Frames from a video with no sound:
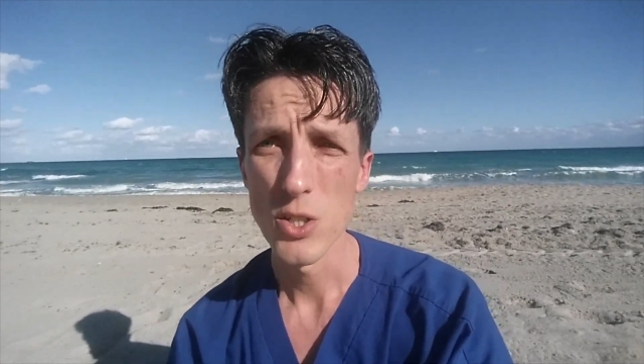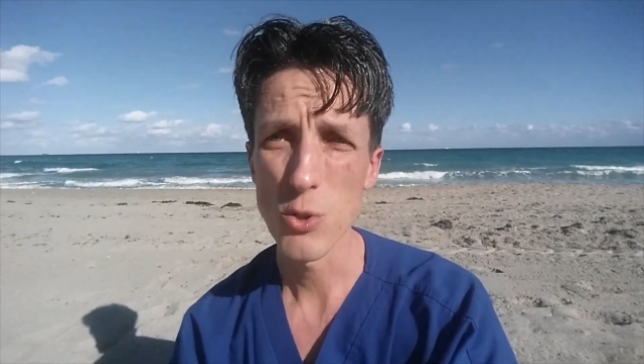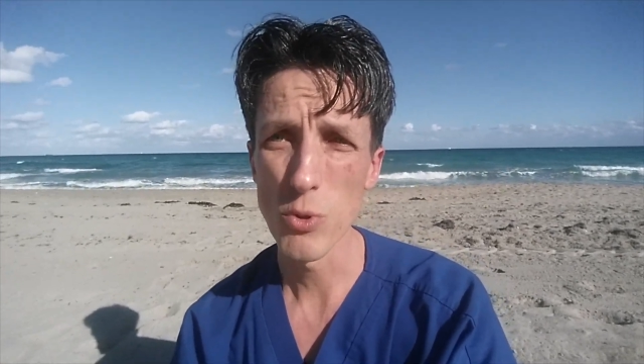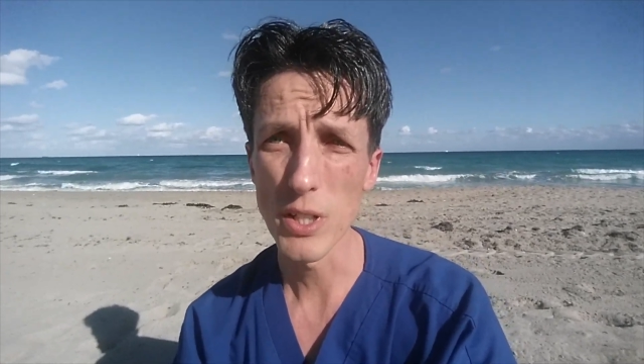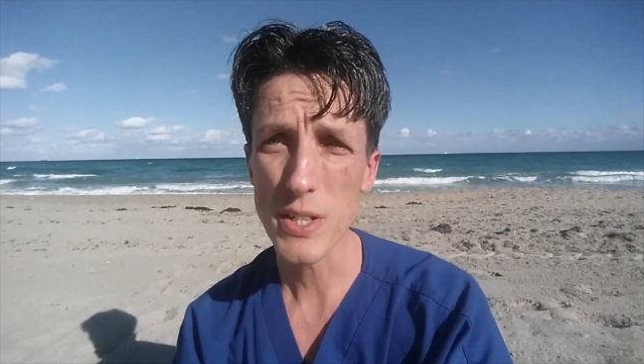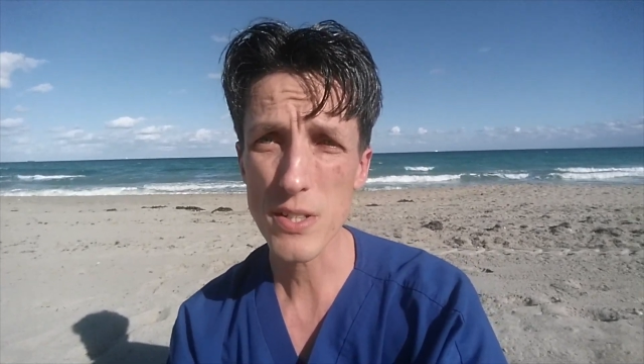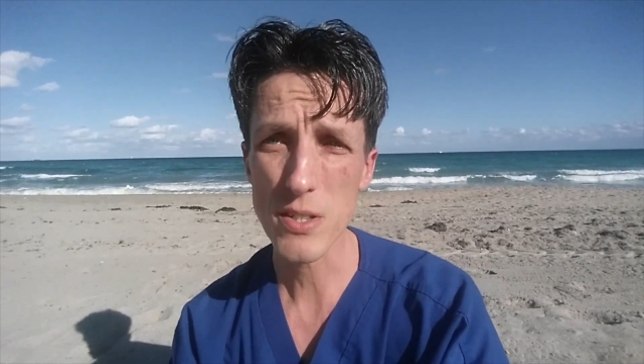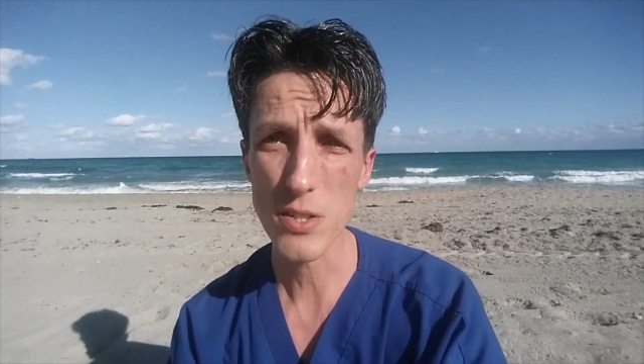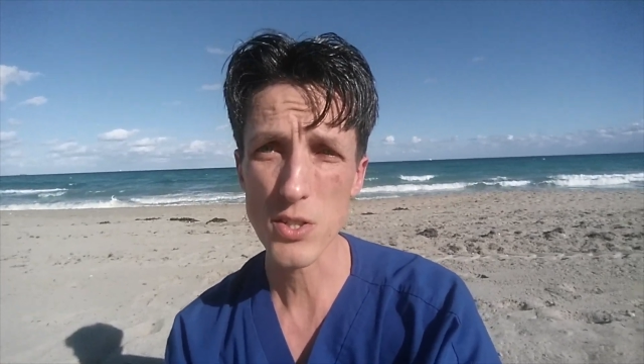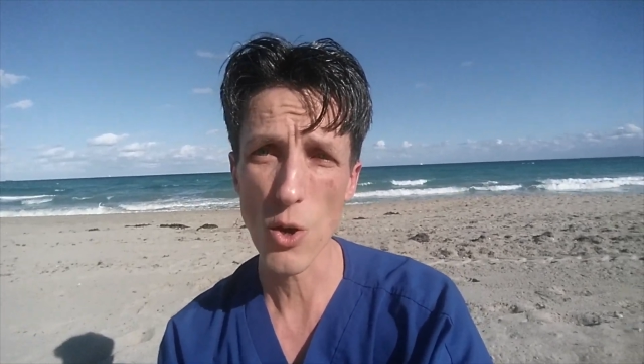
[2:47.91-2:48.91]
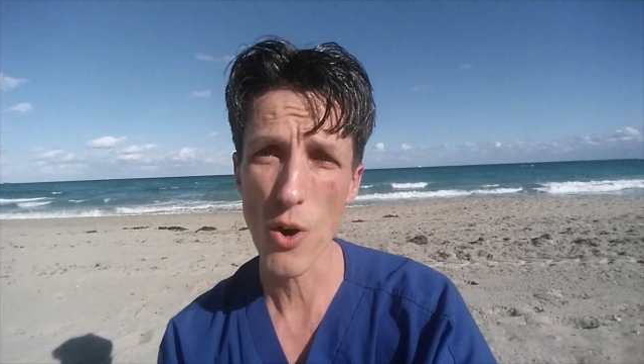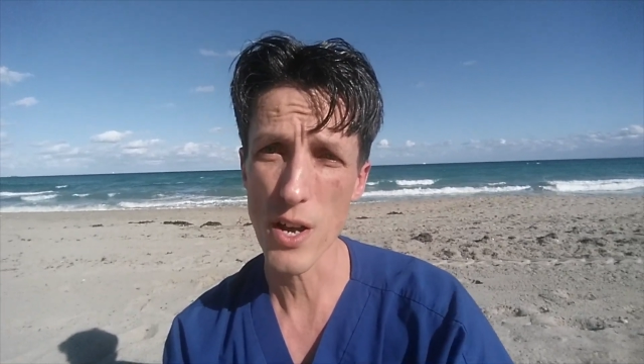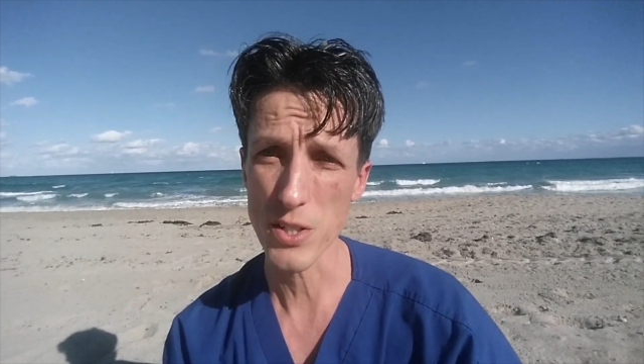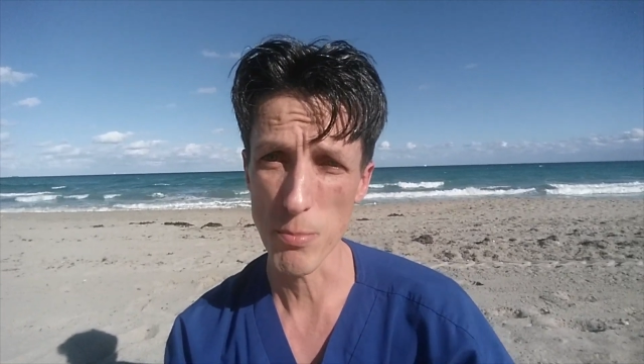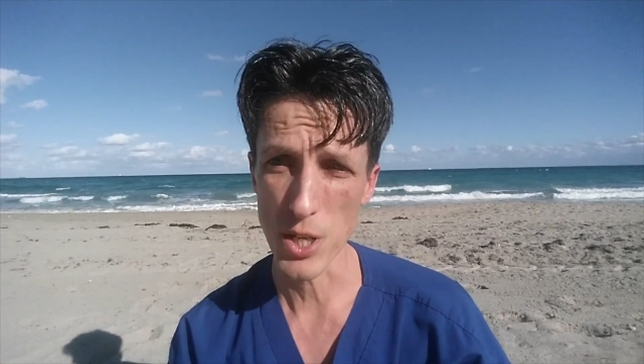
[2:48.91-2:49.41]
to release the
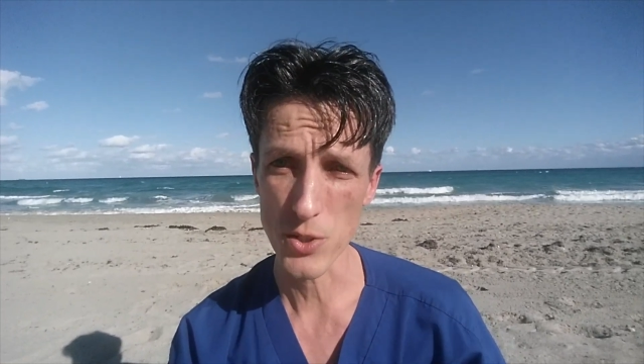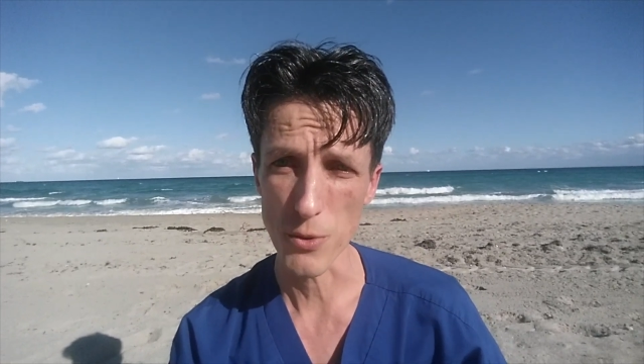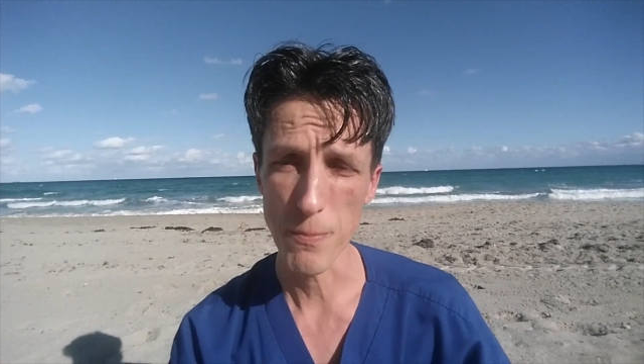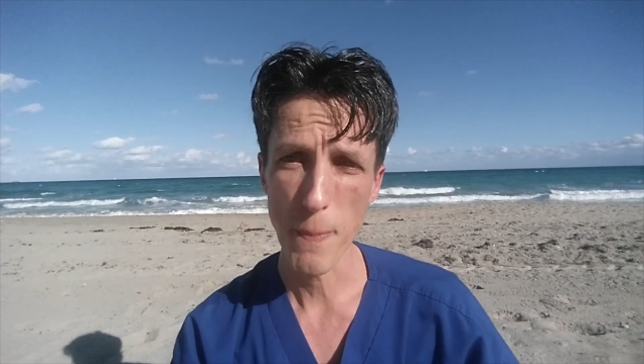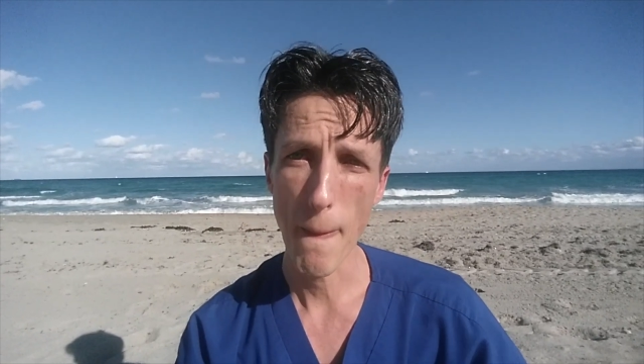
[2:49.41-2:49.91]
psoas muscle.